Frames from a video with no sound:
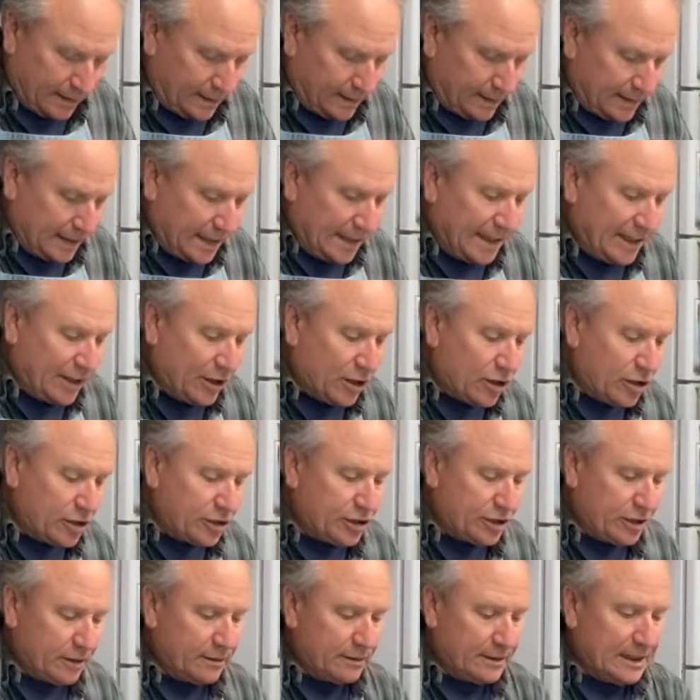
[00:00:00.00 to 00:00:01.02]

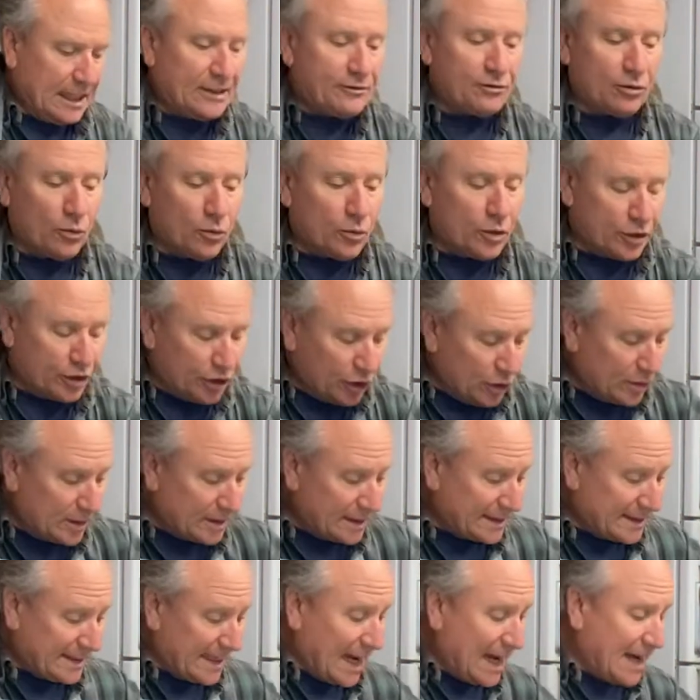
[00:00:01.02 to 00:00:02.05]
Anywho's, that's what we're doing
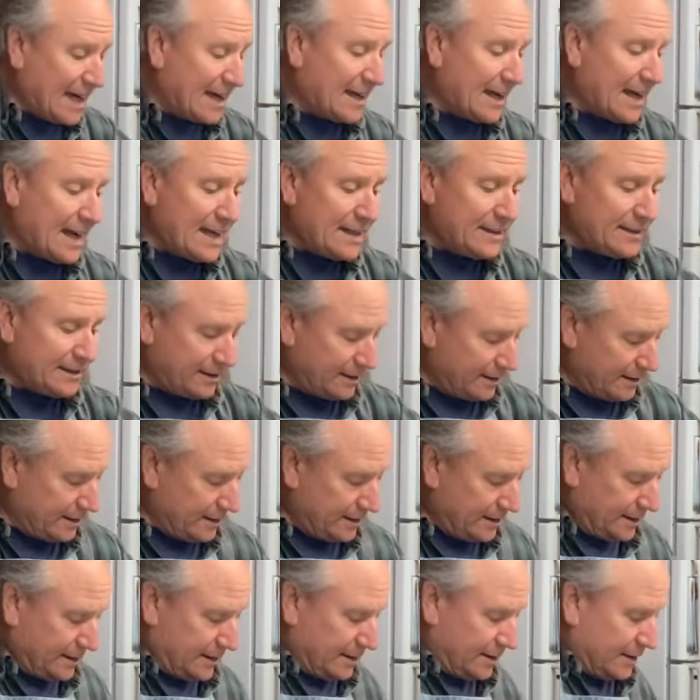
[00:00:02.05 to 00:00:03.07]
today, guys.
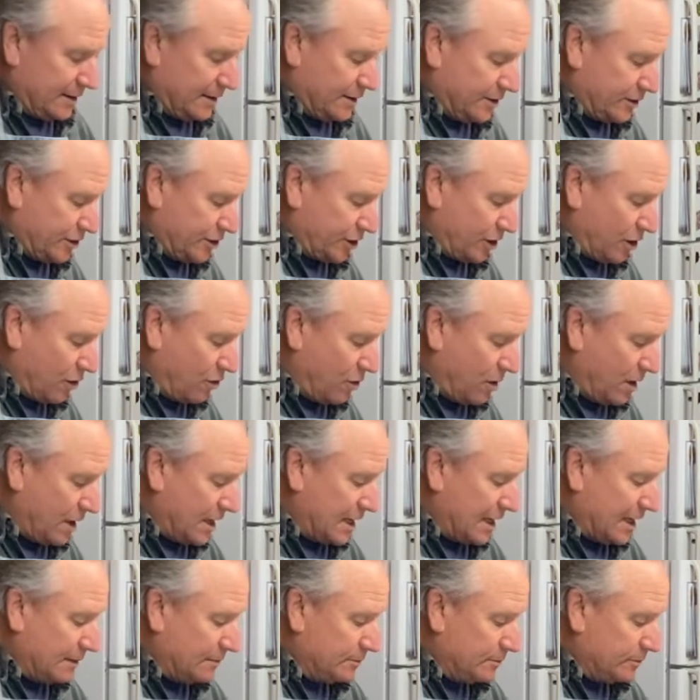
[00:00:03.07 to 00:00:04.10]
So,
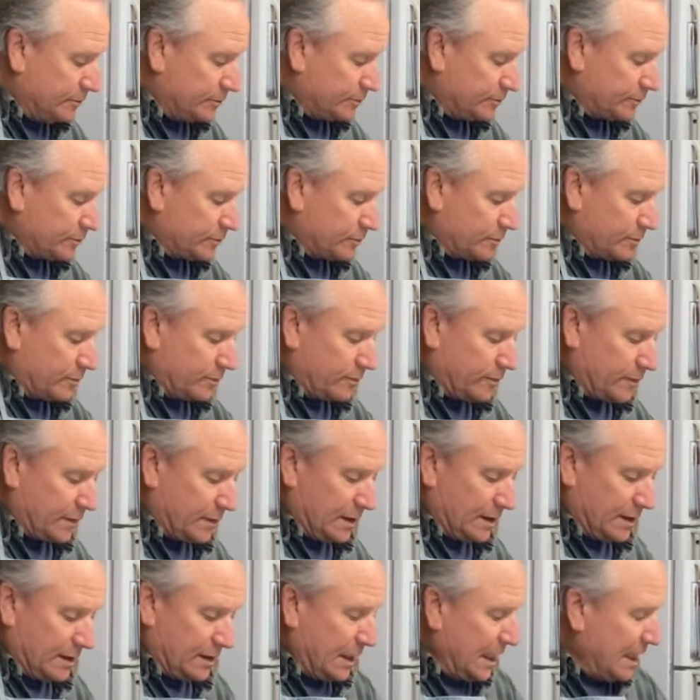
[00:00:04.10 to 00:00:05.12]
um,
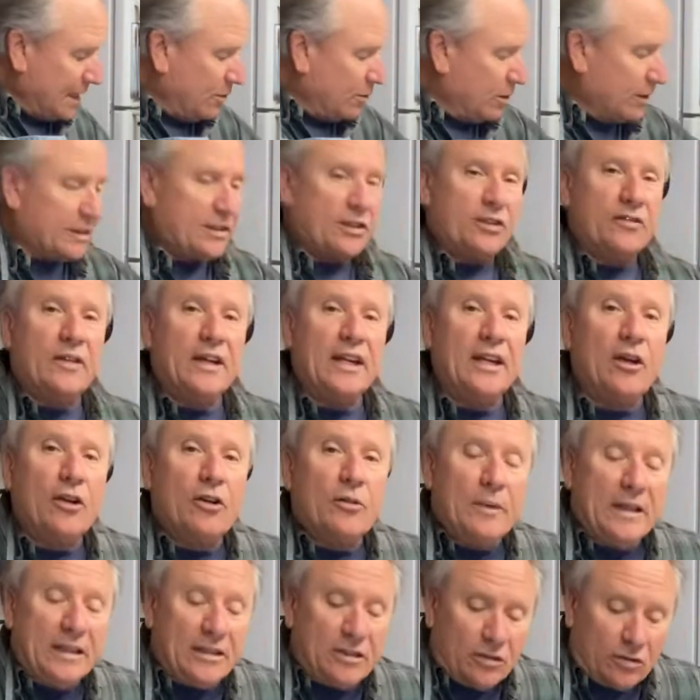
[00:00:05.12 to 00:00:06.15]
I don't want this video
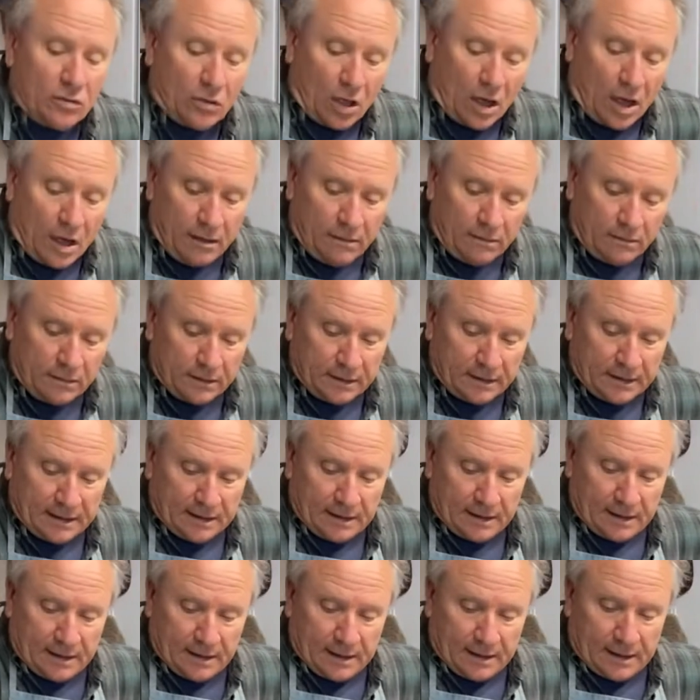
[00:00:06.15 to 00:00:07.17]
to be too long.
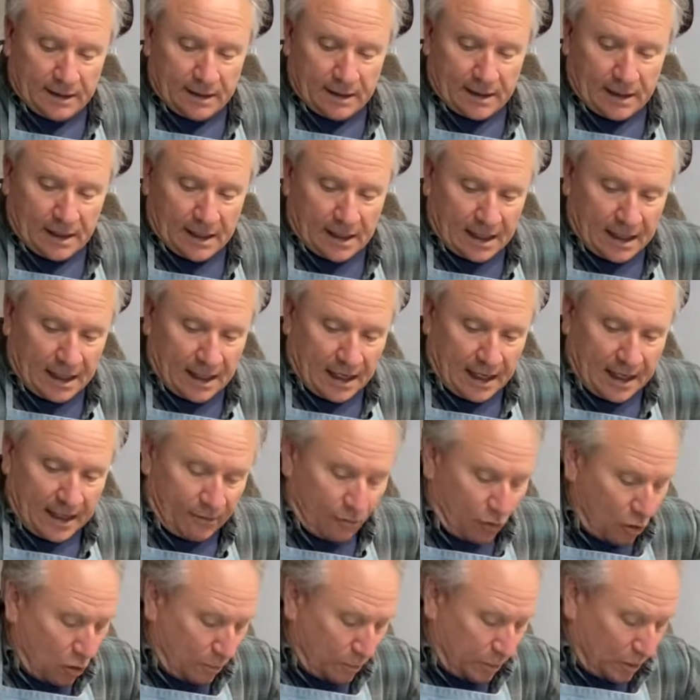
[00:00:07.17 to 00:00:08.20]
Uh, I
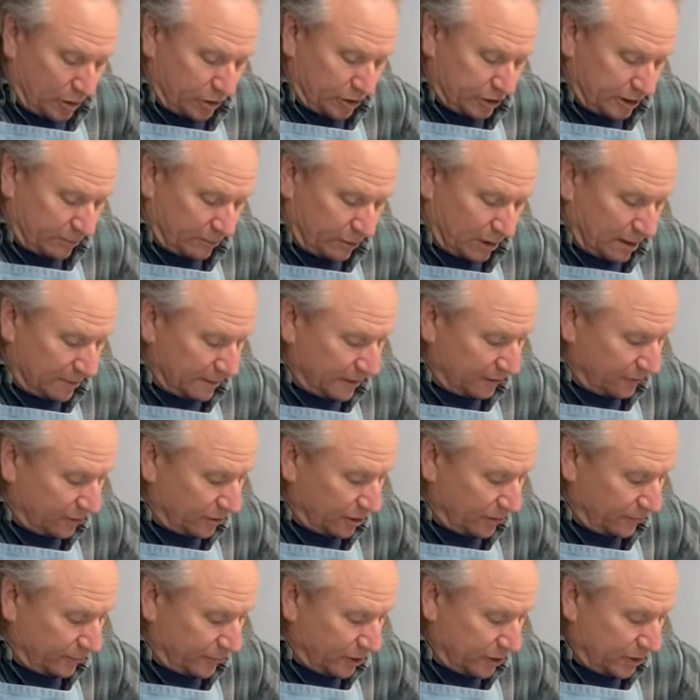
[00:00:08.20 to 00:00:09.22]
won't post it probably
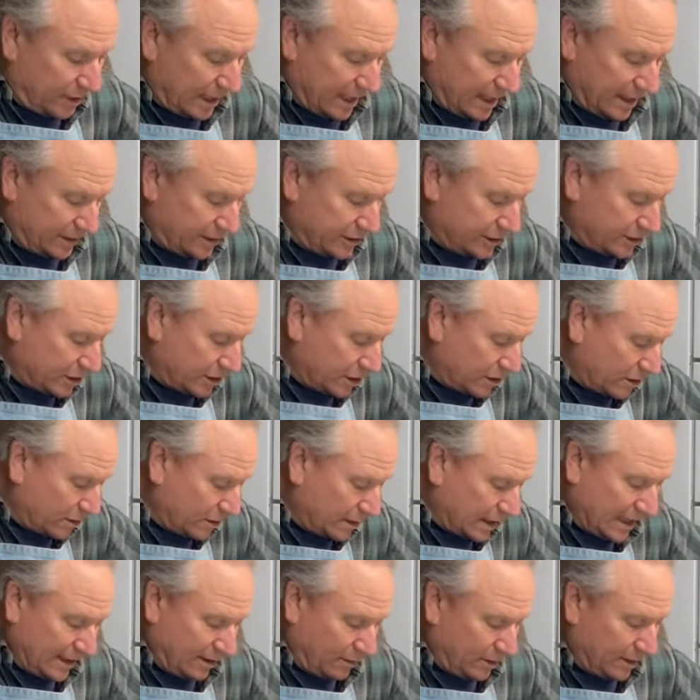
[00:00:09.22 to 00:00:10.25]
for a few days, so
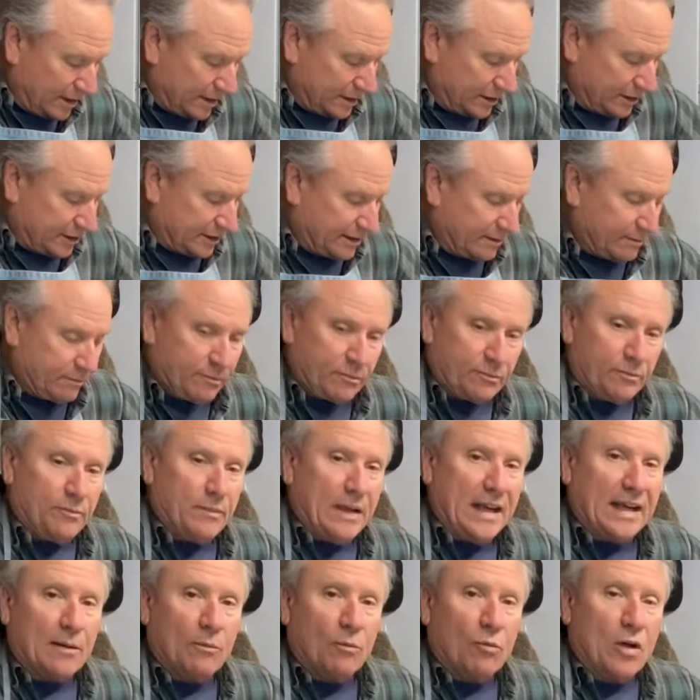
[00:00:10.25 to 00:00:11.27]
I don't want to just
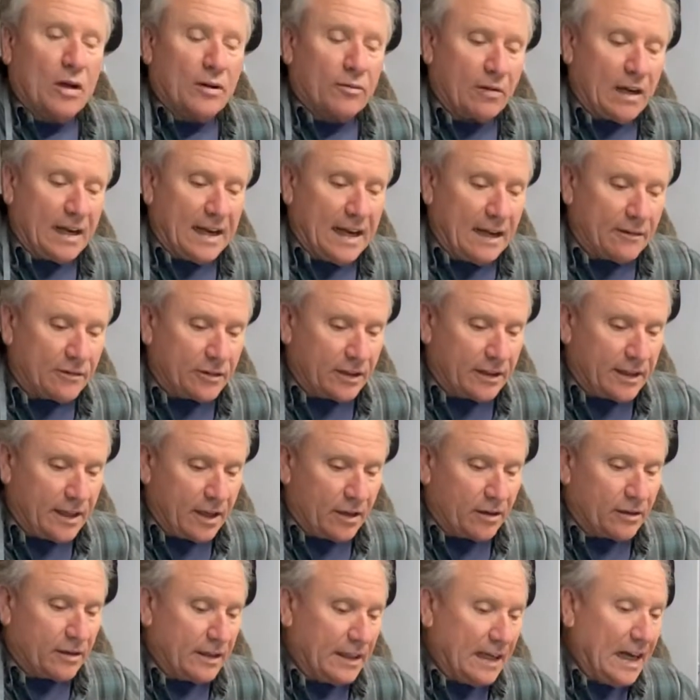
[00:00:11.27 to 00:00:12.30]
make them one right after the
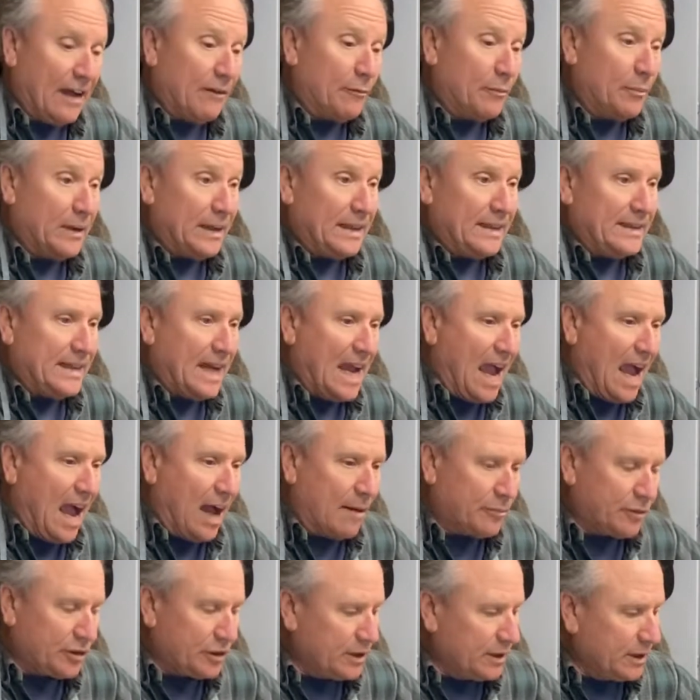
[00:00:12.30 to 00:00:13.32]
other and have big gaps.